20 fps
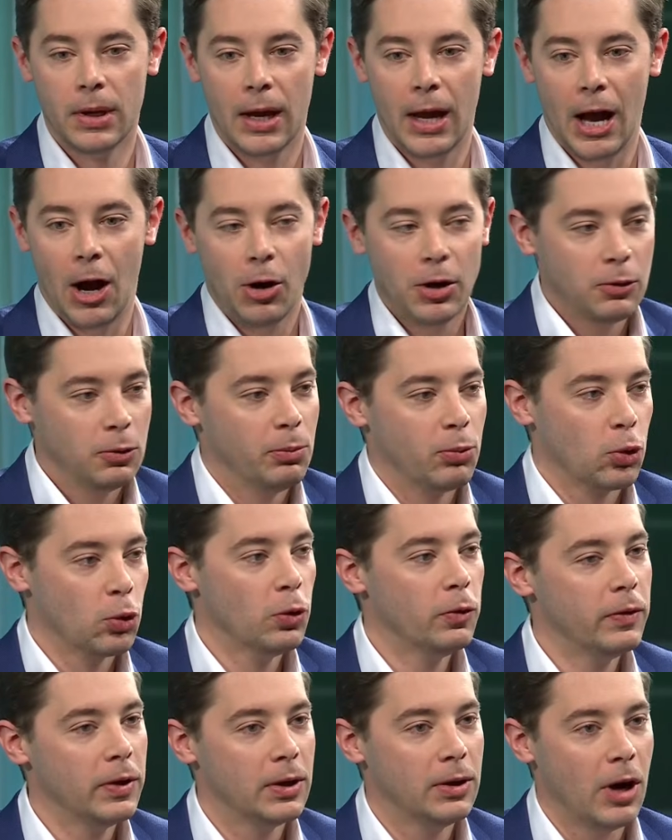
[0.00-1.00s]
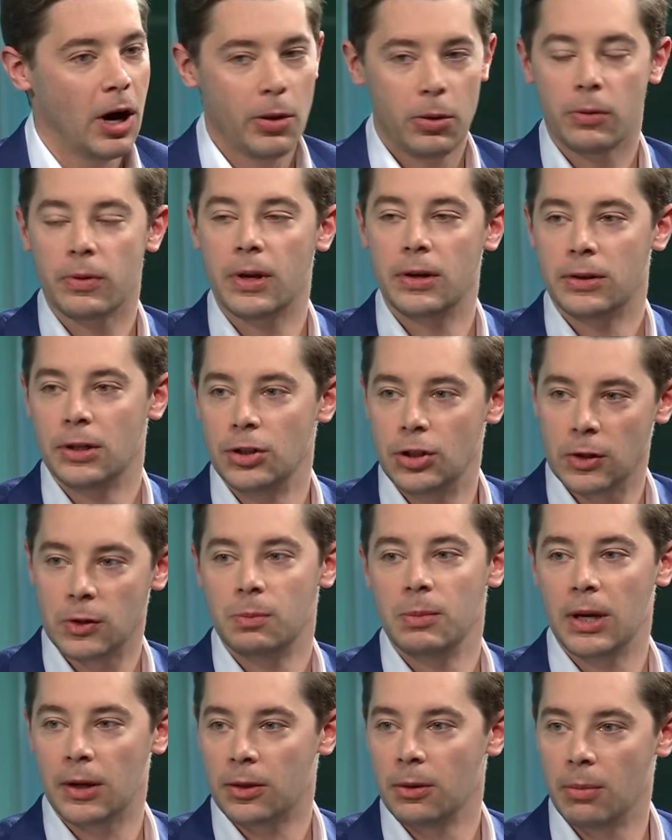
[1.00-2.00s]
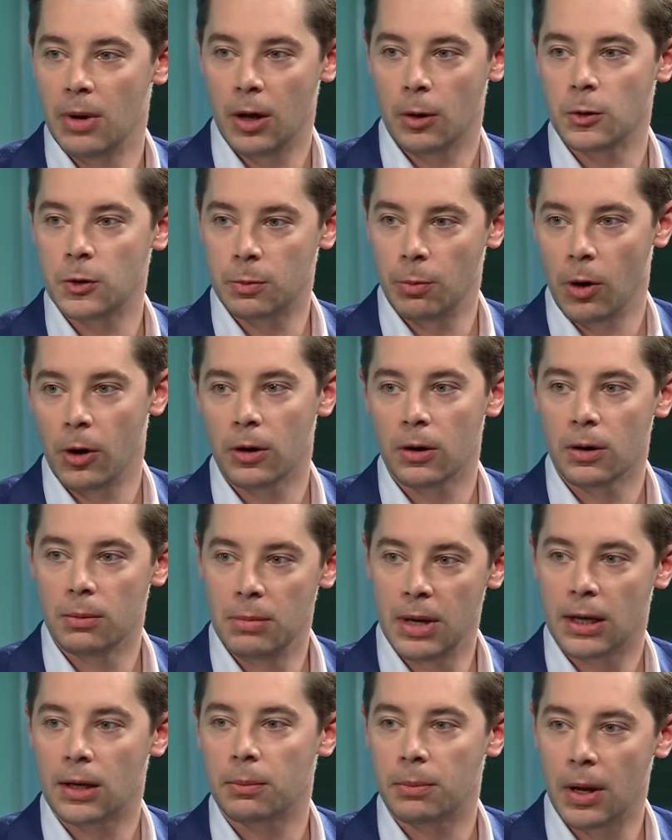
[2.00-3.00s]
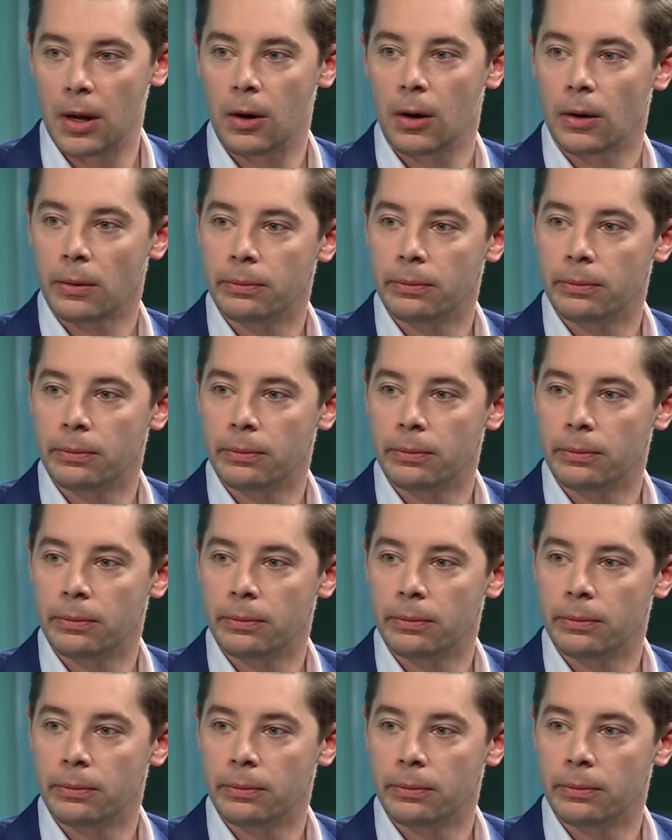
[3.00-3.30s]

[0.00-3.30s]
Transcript: how to improve it other than to just make the model smarter and make it better.